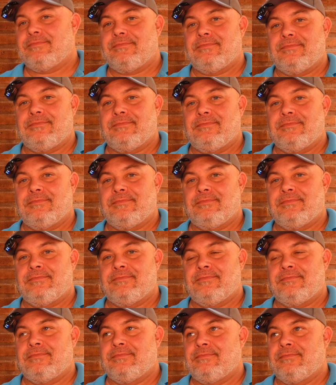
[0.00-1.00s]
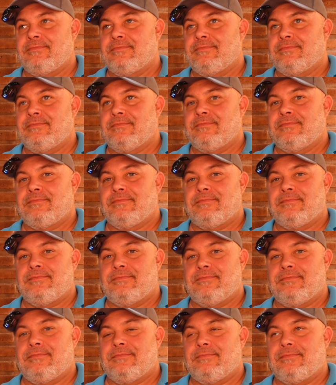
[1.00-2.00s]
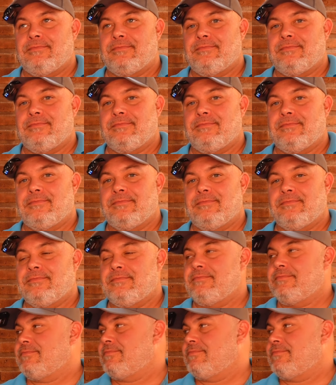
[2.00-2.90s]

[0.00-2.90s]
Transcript: No words are spoken by the person on screen.